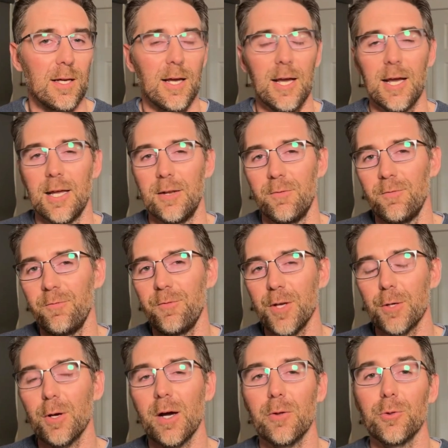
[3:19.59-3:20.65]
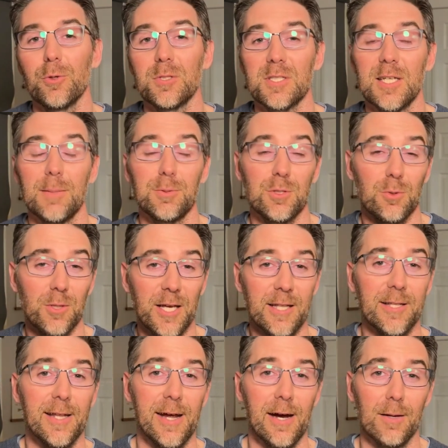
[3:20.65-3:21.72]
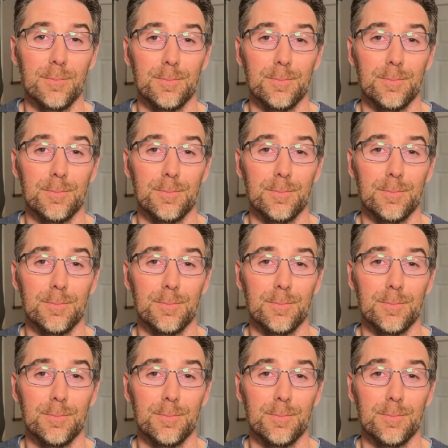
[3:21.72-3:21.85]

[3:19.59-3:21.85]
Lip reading: and figure out the steps to get there.